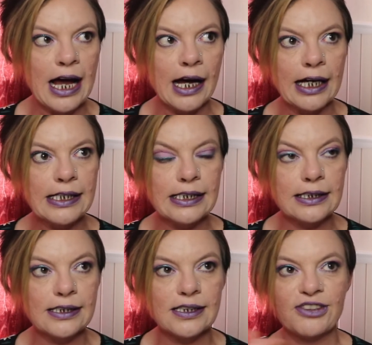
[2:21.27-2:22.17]
I
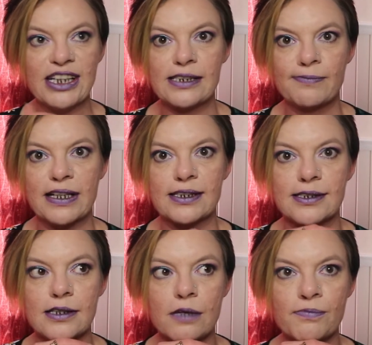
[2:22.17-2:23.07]
did this face
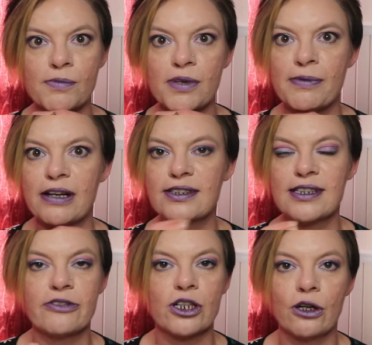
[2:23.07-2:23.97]
mask probably about
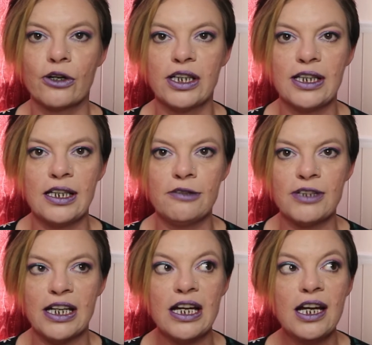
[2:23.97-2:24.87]
7 o'clock in the
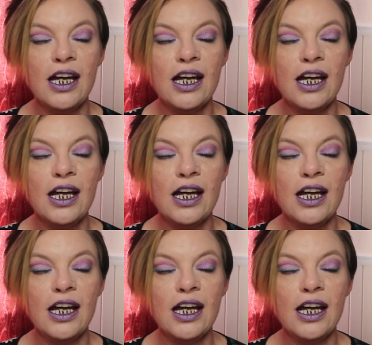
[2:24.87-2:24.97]
evening.